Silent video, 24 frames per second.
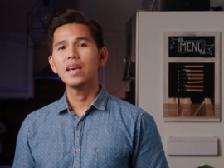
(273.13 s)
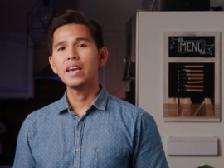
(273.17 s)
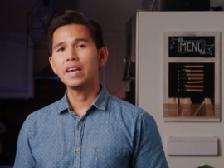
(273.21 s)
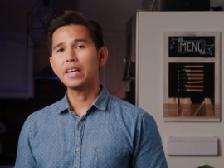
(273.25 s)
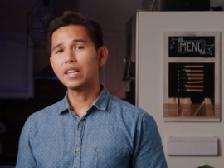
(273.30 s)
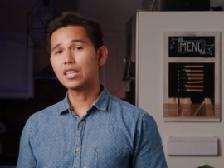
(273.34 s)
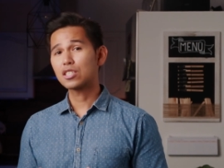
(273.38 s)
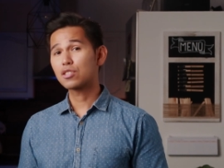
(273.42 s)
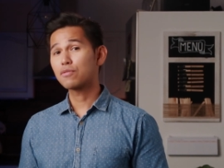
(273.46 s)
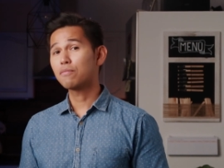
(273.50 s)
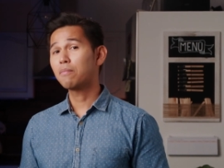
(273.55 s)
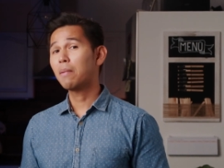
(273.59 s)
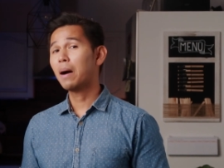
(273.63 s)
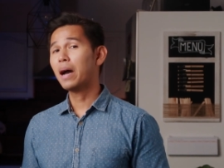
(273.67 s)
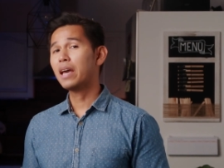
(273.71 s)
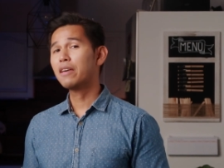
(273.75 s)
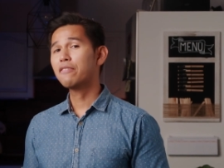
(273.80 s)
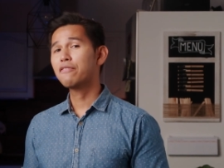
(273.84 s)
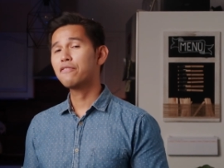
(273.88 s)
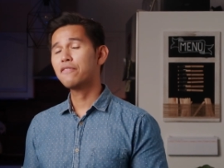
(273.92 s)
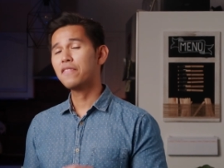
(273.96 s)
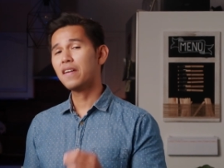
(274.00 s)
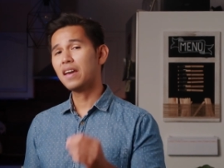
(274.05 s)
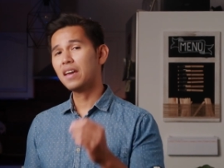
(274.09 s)
It is by
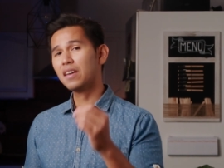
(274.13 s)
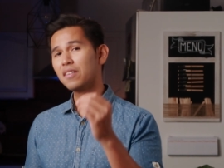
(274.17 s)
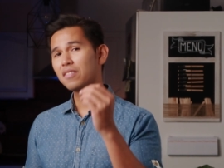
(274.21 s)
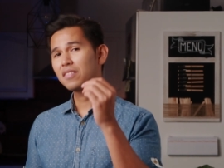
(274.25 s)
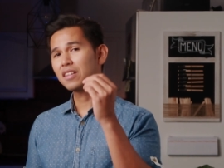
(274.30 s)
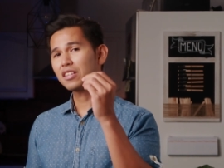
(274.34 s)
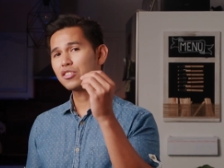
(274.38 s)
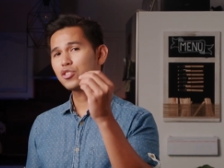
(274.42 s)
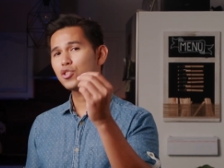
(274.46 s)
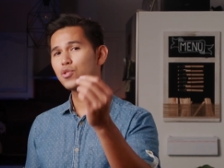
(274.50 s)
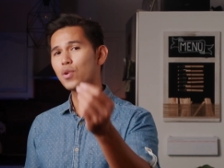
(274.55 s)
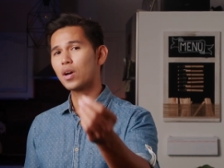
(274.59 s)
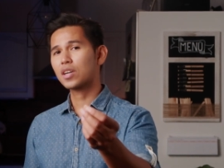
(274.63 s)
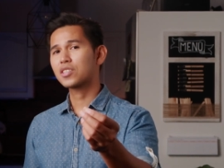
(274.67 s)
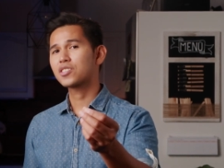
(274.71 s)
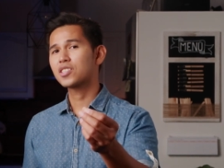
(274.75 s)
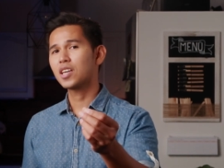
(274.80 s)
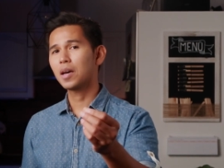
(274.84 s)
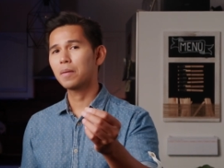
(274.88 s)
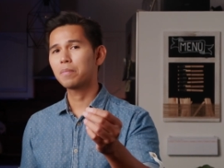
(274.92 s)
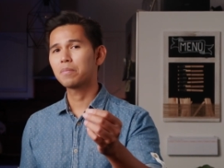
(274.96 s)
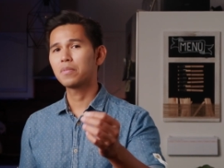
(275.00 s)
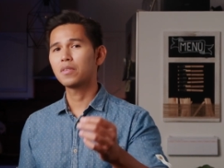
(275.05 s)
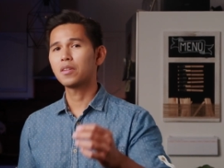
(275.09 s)
faith that you
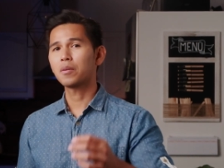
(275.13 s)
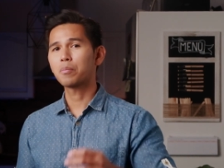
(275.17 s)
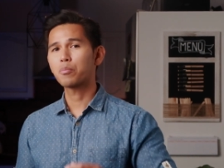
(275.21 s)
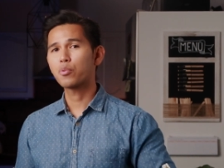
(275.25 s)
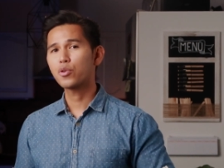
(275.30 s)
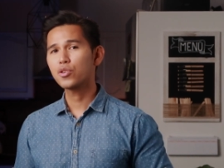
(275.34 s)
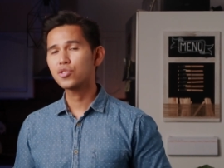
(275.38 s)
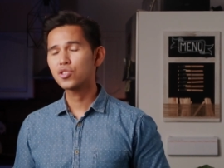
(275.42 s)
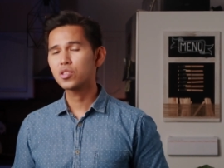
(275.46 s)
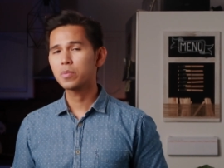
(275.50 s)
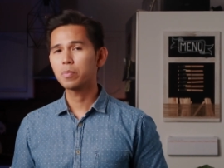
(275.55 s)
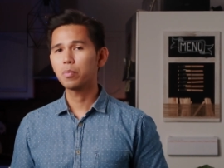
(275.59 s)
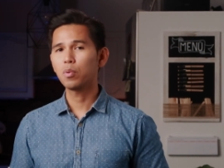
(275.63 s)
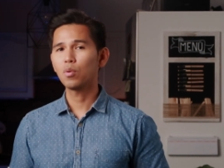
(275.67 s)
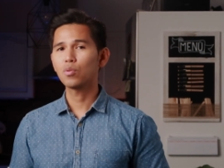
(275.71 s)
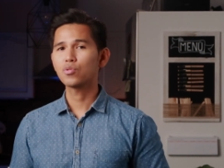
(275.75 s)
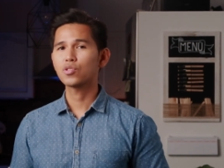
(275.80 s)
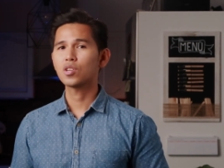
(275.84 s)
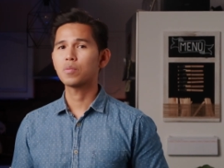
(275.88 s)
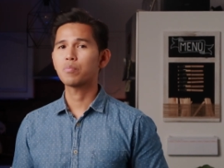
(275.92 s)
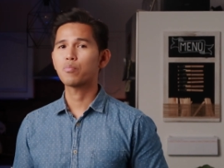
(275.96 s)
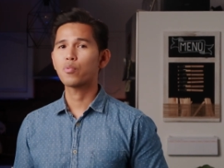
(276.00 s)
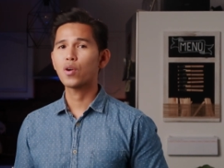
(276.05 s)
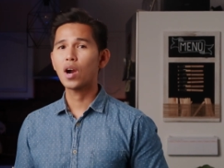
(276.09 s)
accept the principles
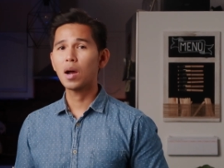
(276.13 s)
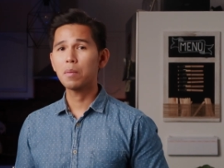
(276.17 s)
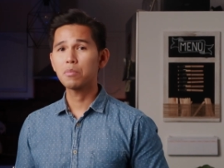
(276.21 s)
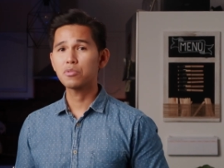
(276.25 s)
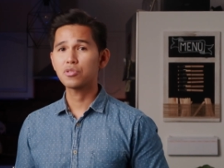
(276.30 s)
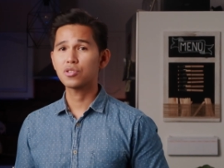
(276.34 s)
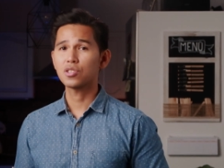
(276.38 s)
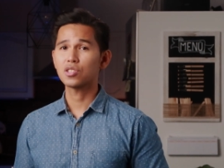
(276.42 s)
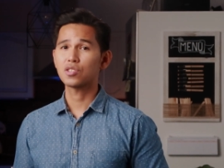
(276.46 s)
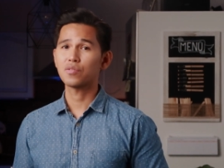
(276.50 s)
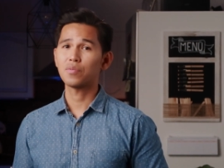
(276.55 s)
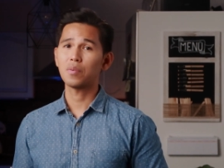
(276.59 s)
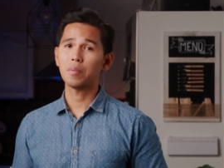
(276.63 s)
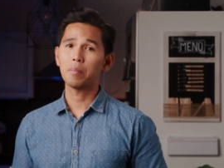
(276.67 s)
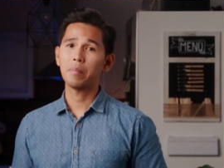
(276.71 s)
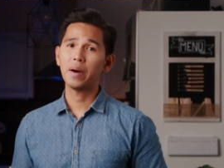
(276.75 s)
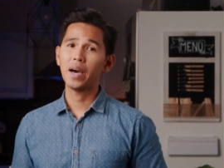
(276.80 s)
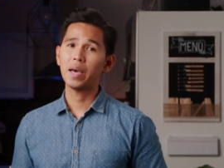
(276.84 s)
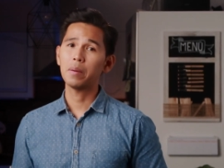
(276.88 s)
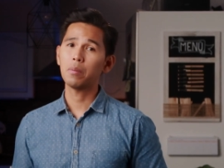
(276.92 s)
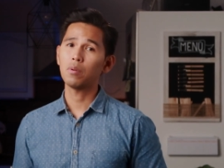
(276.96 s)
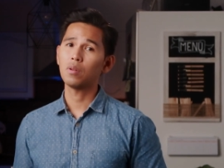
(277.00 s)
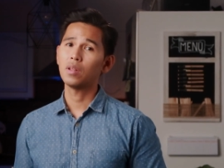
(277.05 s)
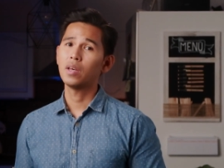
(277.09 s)
and promises of the
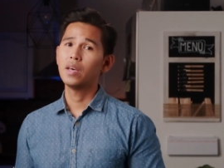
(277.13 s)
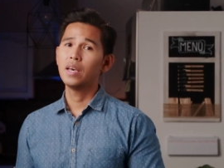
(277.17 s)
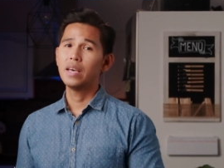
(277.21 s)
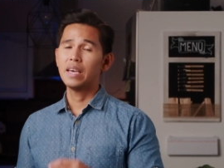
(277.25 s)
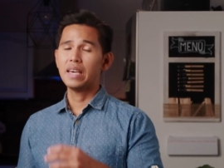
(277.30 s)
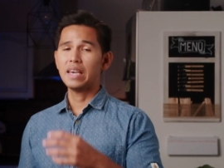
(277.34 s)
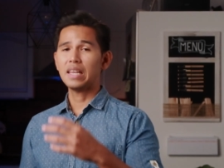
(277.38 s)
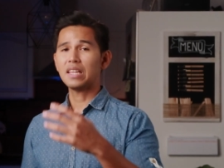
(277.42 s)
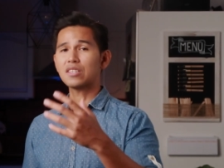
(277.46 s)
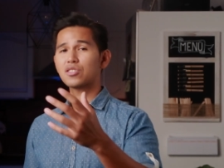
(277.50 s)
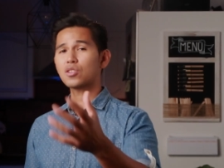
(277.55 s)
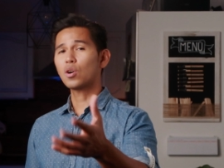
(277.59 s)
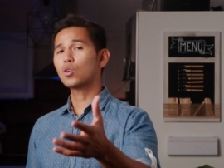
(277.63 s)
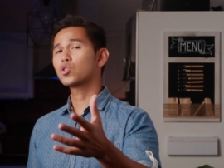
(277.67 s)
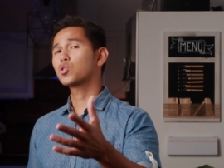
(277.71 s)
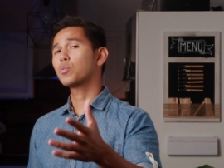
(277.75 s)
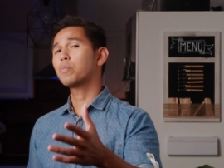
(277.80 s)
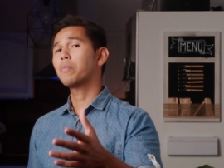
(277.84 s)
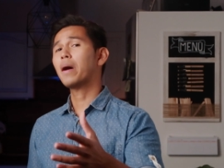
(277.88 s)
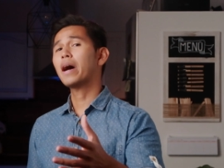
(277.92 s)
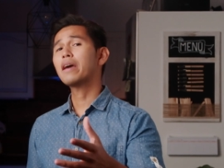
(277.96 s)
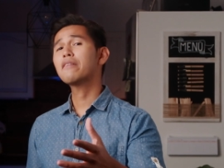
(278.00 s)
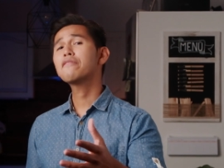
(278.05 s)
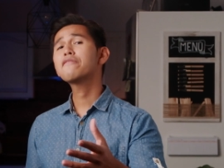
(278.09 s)
Bible. It is also
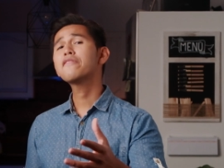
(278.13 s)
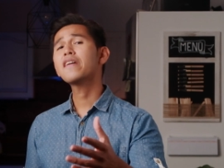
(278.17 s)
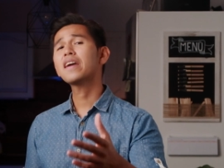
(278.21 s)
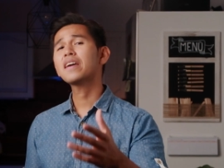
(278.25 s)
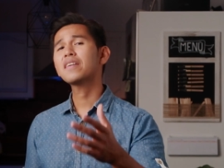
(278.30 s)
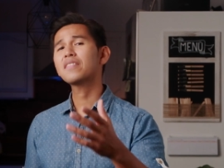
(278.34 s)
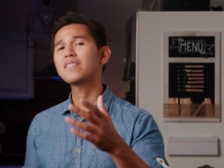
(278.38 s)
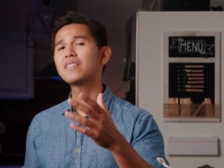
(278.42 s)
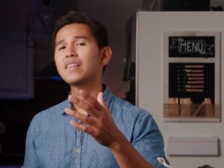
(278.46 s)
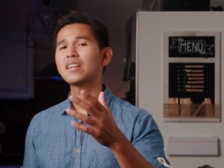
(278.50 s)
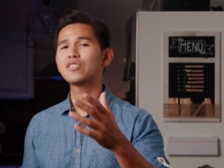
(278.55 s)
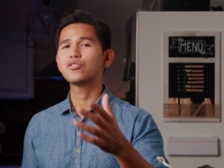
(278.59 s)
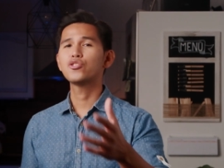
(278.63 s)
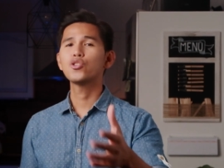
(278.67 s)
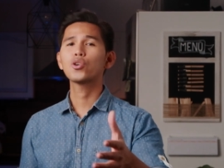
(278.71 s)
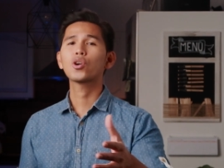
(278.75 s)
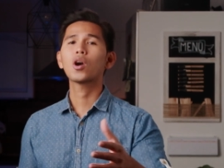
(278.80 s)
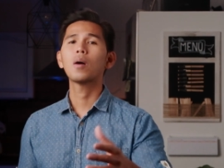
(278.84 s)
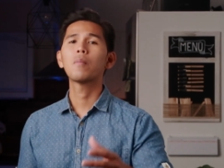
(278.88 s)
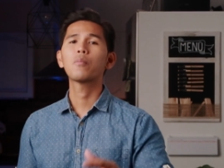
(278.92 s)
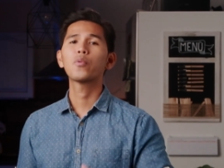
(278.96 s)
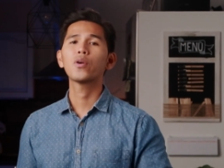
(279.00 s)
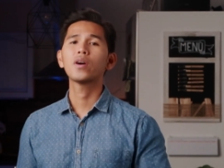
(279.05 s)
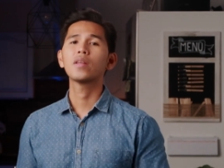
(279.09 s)
by faith that you
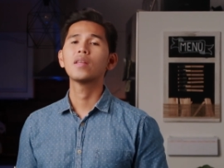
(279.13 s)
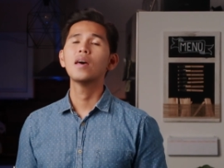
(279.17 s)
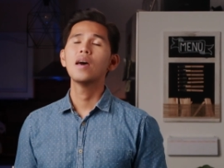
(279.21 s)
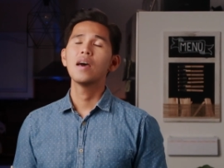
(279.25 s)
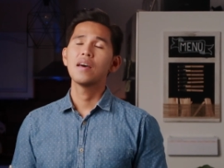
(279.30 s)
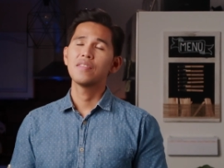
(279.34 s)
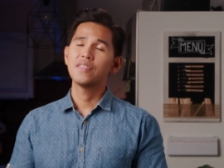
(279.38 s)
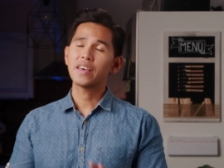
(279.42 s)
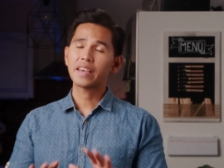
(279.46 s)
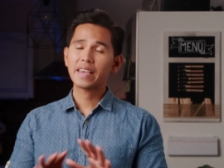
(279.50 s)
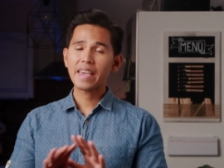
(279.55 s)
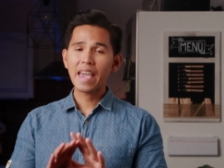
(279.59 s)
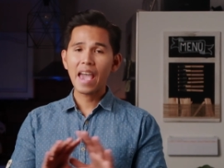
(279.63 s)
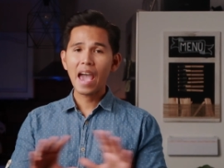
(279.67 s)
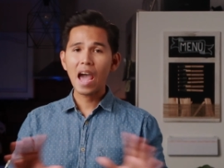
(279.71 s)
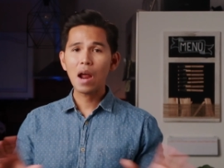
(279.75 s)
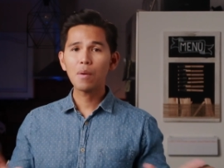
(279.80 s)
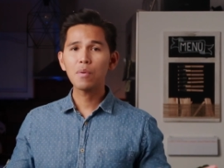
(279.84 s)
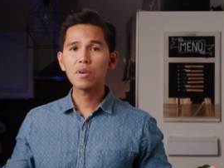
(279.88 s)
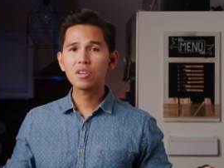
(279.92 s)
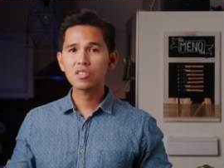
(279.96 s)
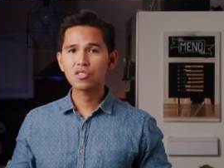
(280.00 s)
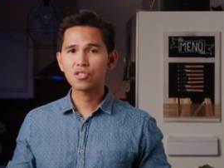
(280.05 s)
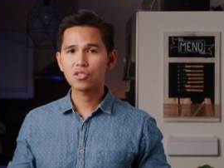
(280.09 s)
comprehend the
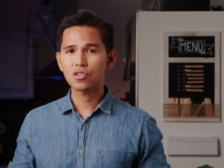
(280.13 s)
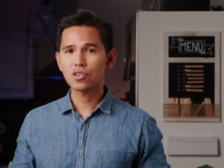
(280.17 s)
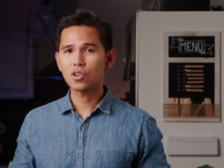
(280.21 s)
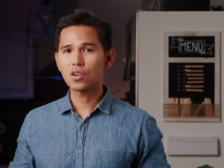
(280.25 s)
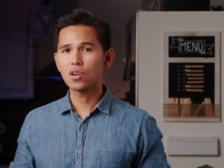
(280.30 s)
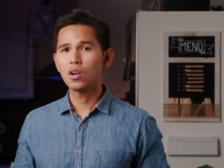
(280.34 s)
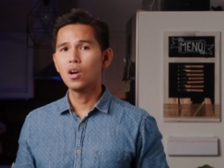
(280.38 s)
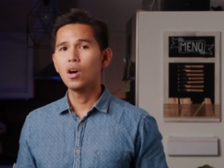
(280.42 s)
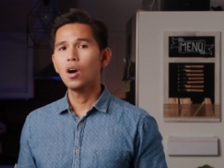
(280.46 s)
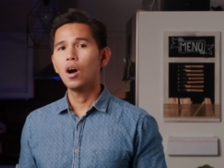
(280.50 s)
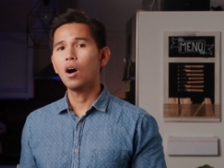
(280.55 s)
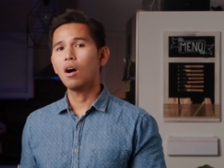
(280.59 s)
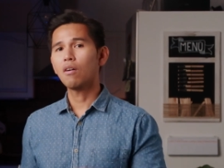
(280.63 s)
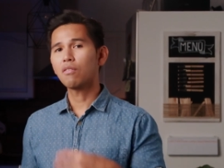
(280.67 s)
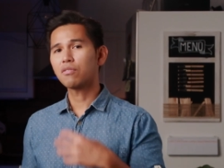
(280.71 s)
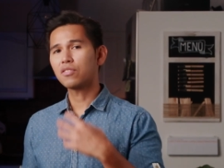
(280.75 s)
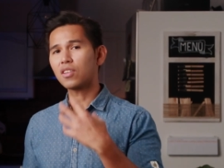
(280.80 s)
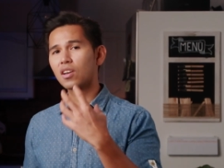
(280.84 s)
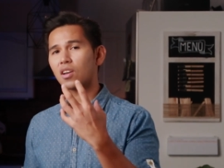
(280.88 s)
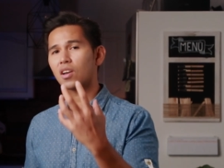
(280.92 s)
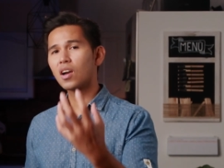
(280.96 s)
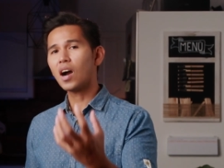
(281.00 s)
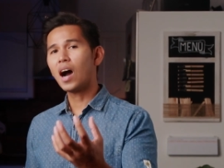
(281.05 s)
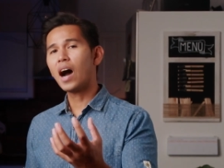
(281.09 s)
character of
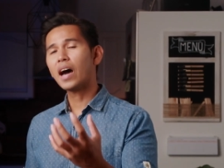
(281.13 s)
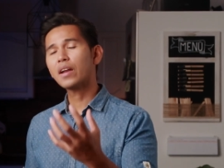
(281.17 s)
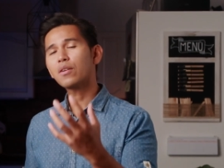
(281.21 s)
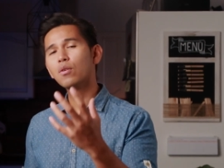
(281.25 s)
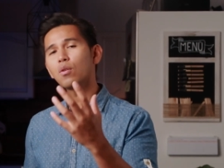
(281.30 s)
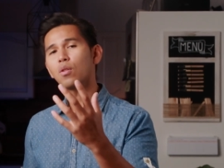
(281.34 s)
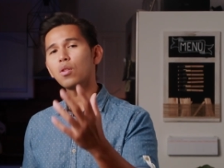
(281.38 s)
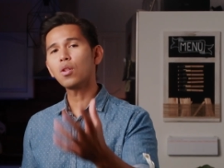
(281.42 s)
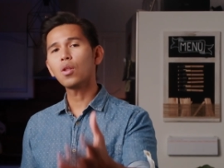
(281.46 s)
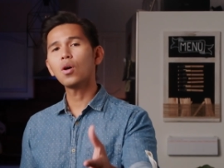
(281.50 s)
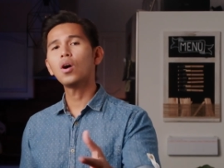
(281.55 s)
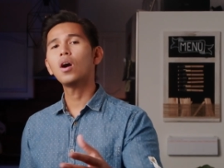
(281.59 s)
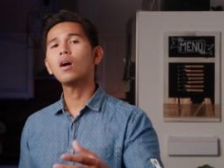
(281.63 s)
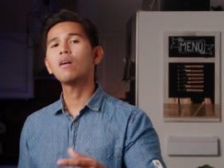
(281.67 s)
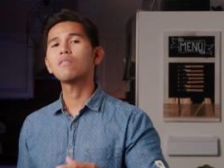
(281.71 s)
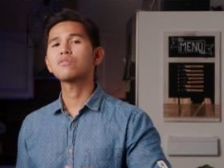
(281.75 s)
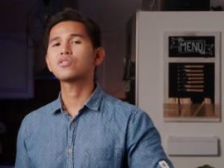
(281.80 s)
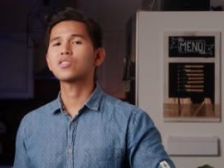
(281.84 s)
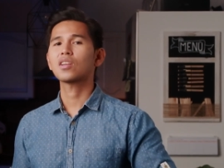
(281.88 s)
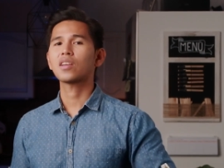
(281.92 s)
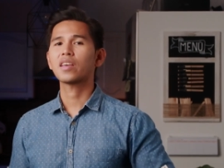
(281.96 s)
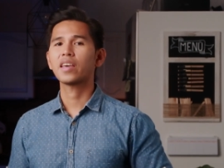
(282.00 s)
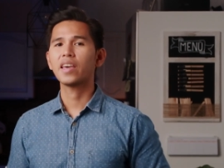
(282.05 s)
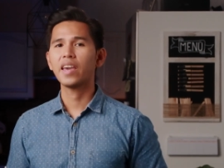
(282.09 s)
the God who
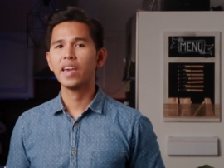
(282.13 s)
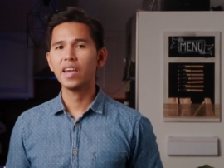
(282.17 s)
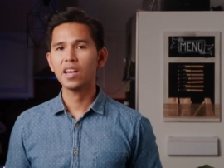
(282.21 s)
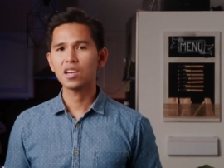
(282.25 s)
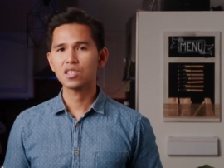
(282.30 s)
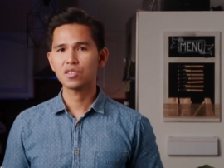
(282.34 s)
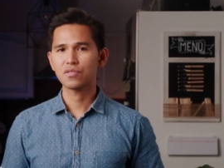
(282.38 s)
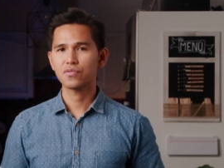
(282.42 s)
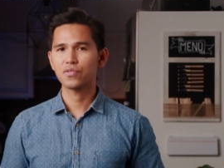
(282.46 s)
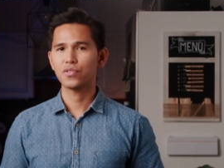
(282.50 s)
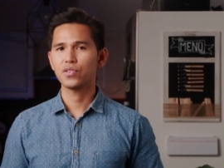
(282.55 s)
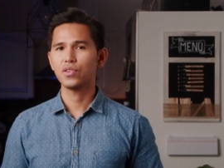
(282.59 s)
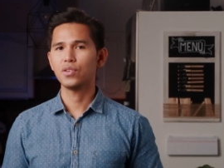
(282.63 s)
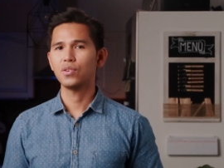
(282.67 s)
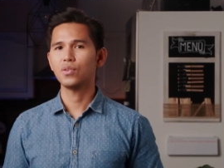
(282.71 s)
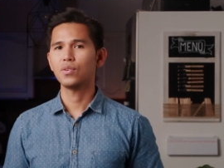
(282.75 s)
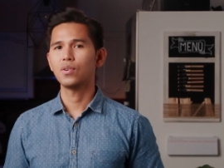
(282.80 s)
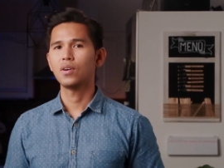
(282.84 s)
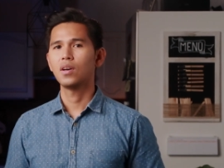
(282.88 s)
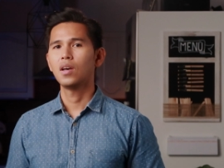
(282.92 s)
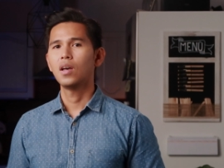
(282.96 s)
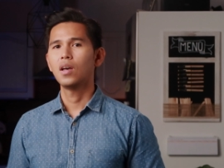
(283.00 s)
loves and cares for you.